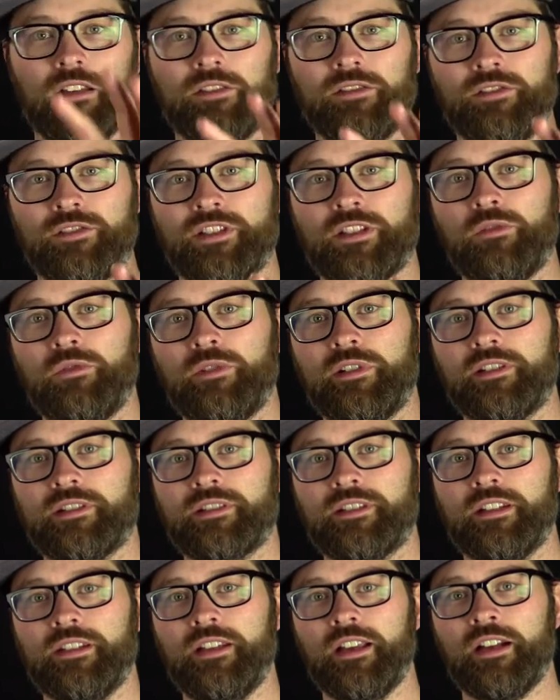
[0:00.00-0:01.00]
you see what we
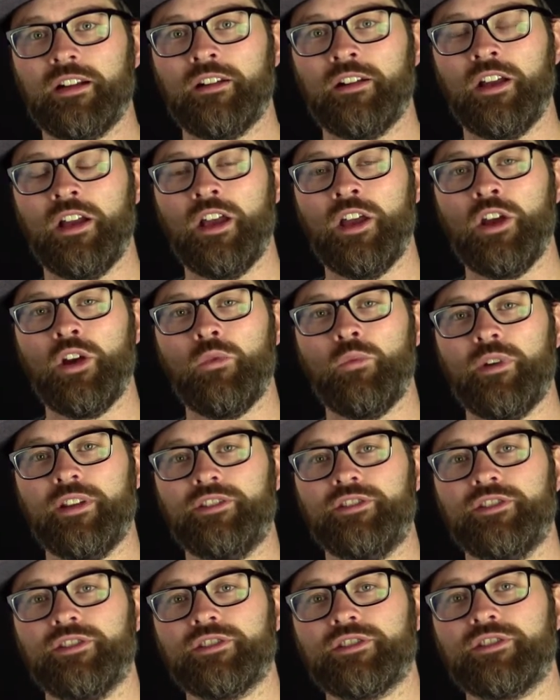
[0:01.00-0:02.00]
just did there? We
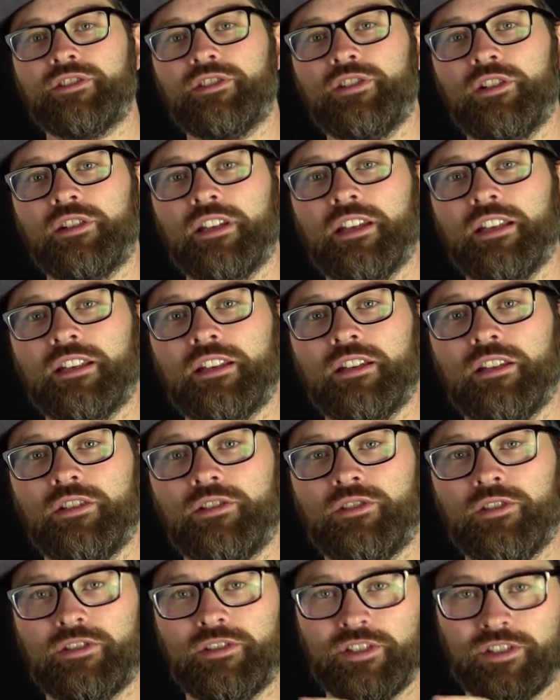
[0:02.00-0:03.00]
just took
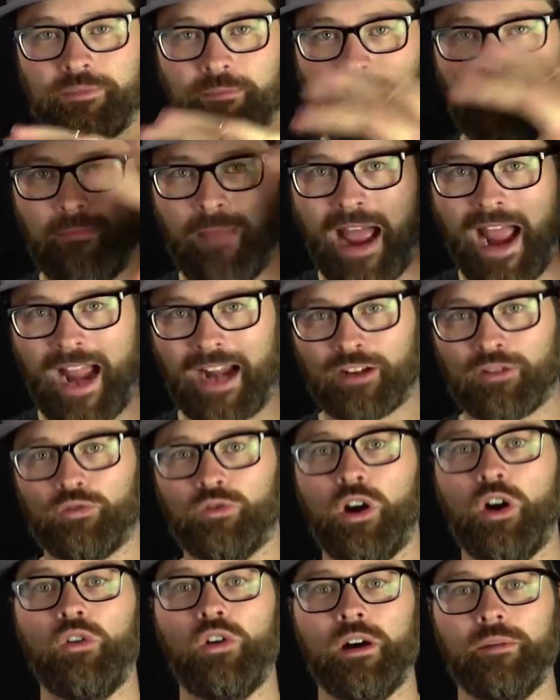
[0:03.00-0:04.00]
this
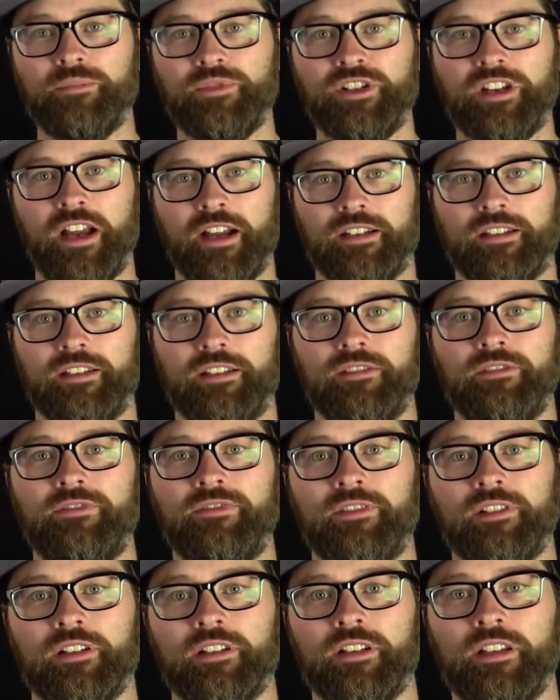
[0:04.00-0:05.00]
macro
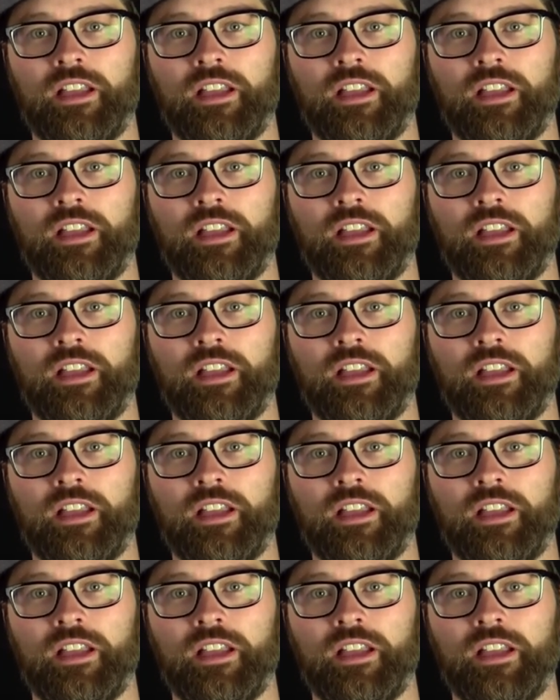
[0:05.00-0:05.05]
objective